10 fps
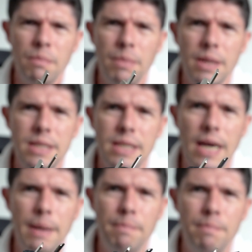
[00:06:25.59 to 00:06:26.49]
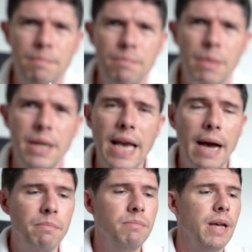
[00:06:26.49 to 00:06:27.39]
but
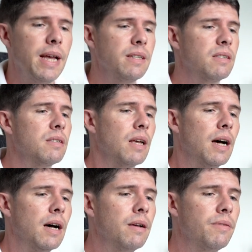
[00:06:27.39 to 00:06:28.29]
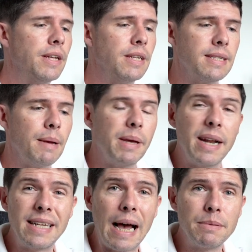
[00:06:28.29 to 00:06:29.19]
yeah, it's they did send me
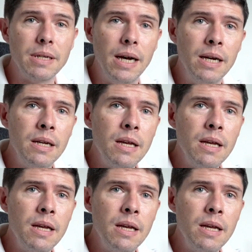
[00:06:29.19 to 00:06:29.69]
an adapter.